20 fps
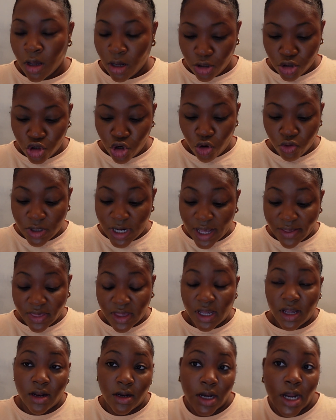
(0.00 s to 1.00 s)
No
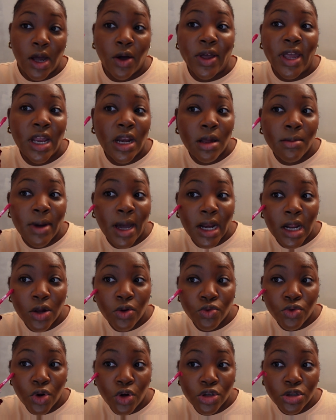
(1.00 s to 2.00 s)
nothing. Now, anybody
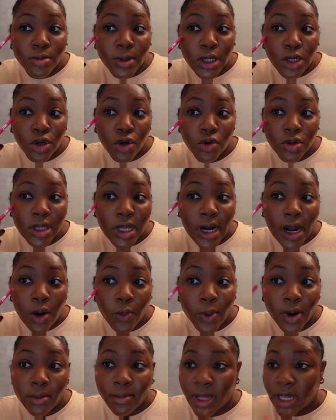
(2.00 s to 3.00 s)
who knows me know that I
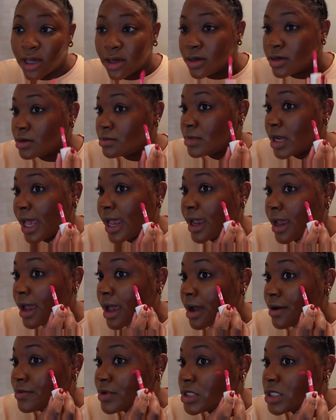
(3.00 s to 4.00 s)
wear makeup like
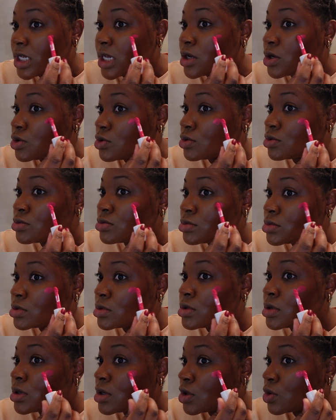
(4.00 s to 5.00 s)
every single
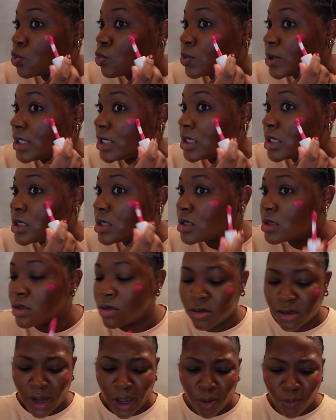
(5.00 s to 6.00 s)
week.
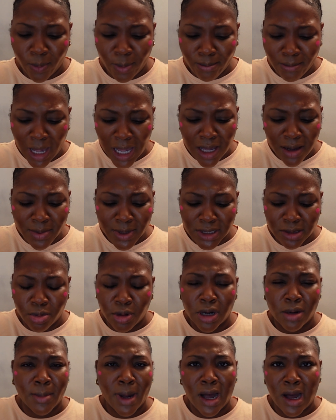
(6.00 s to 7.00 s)
Like, makeup is a
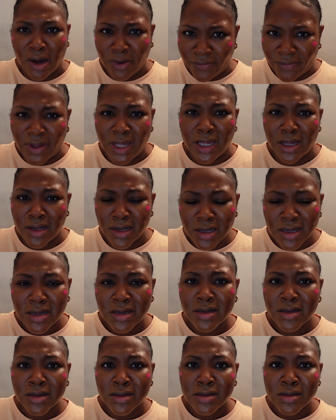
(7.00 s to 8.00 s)
part of my outfit.
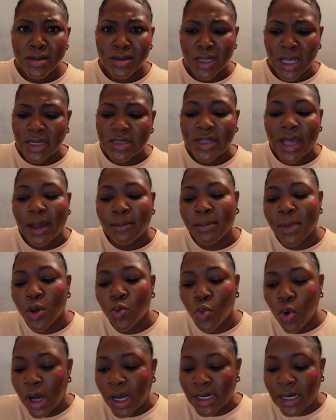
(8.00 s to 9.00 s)
That's like me
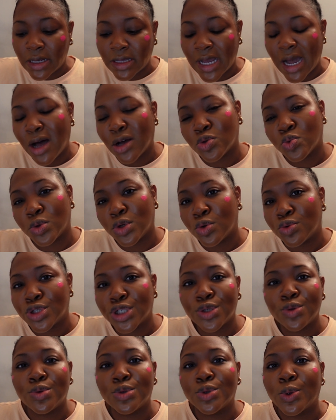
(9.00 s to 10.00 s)
walking out the house with no
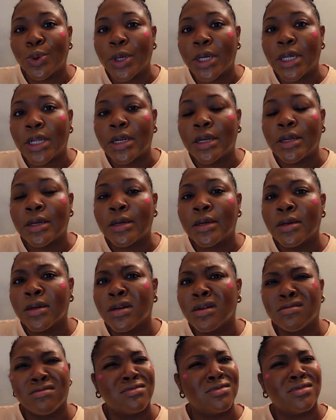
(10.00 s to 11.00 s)
shoes on.
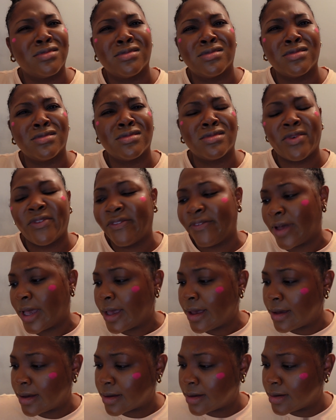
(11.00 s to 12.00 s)

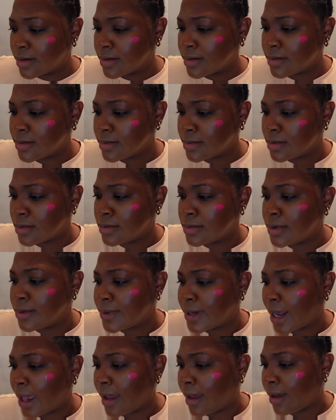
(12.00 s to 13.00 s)
Fuck. Who
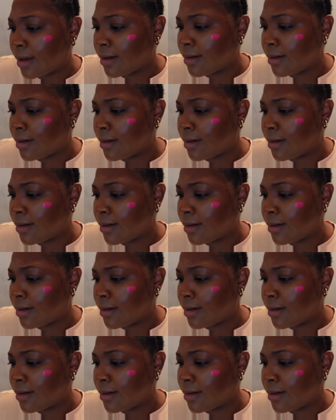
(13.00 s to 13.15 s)
doing that?